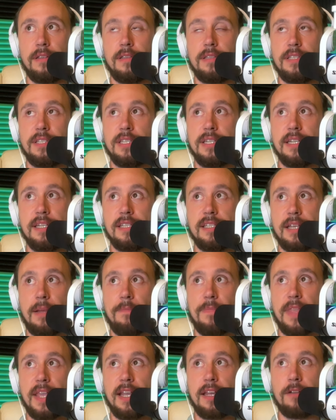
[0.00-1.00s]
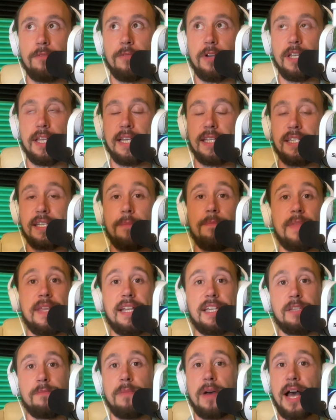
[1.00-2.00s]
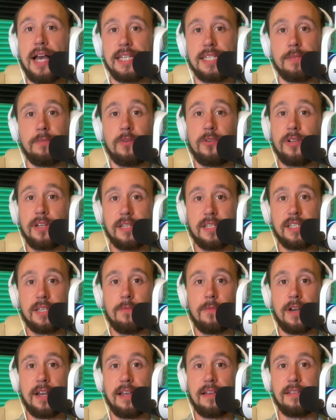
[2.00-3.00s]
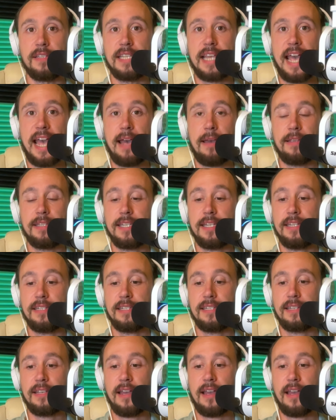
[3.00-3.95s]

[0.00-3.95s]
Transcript: see something and realize something is possible because someone else has it.